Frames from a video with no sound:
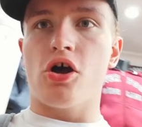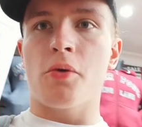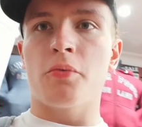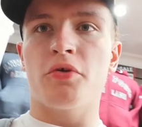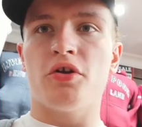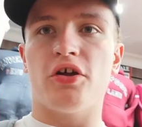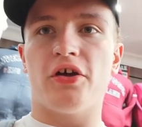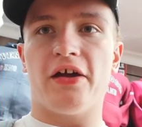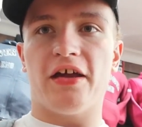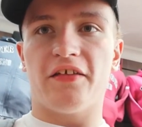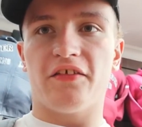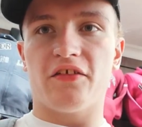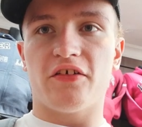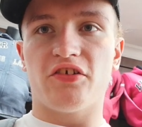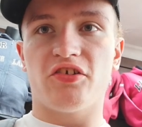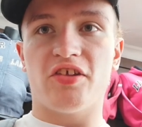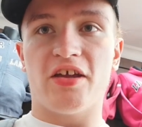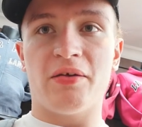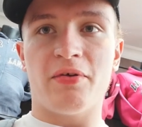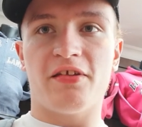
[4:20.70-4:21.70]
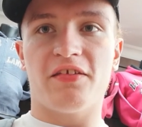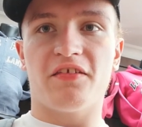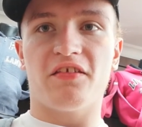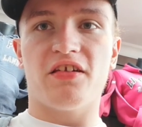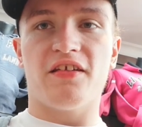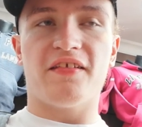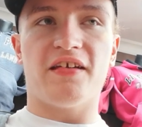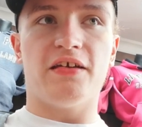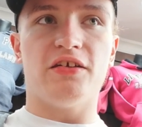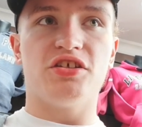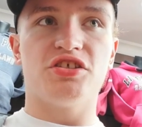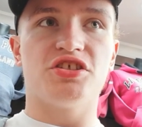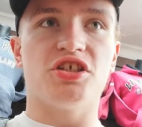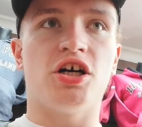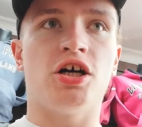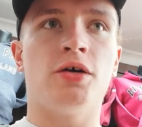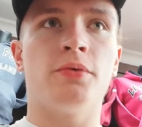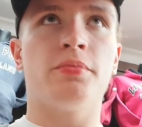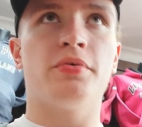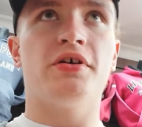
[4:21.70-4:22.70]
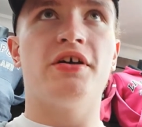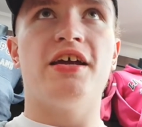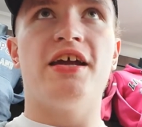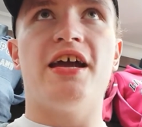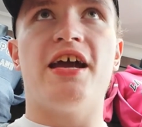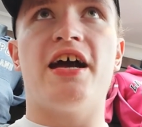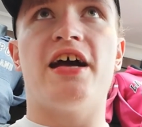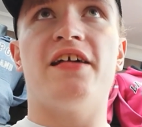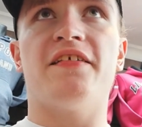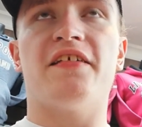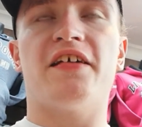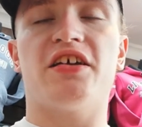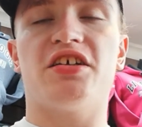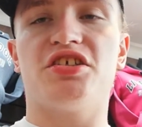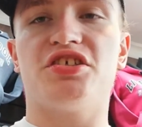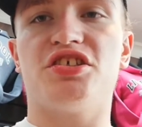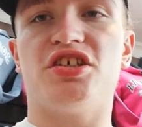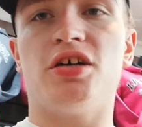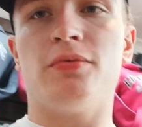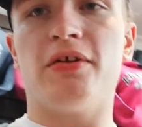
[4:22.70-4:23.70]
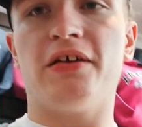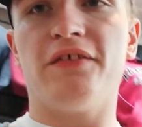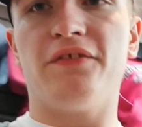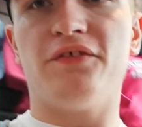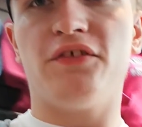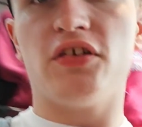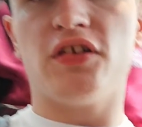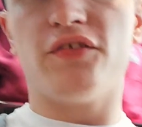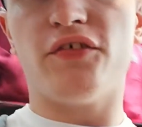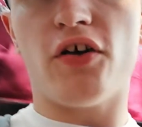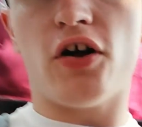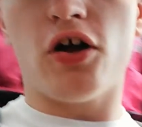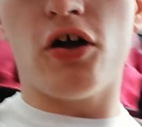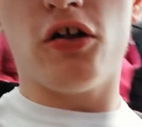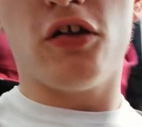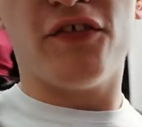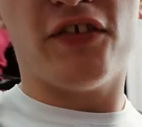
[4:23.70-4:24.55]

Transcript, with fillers: I'm okay, so I just like went to this like shop. I have like a shop like full of all